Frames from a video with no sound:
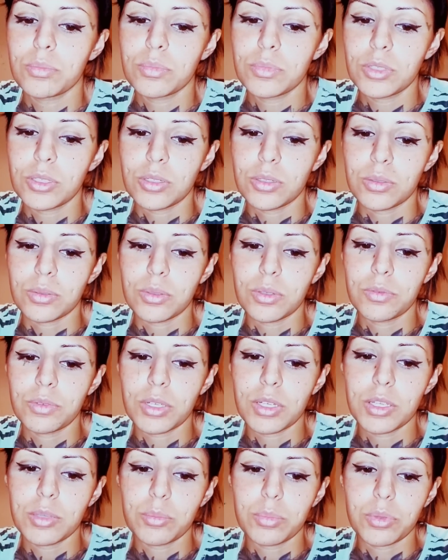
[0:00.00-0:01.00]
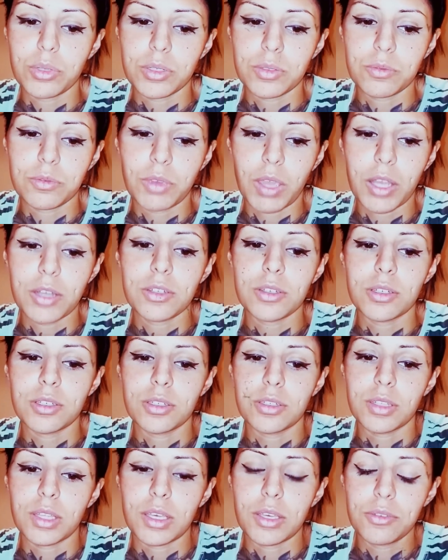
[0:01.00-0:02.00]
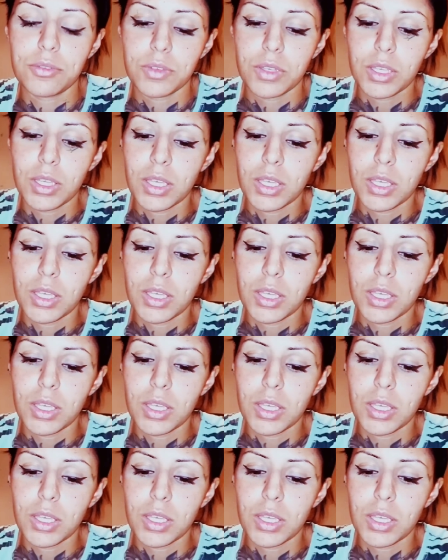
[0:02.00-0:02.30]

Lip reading: you know, a very important factor in your life,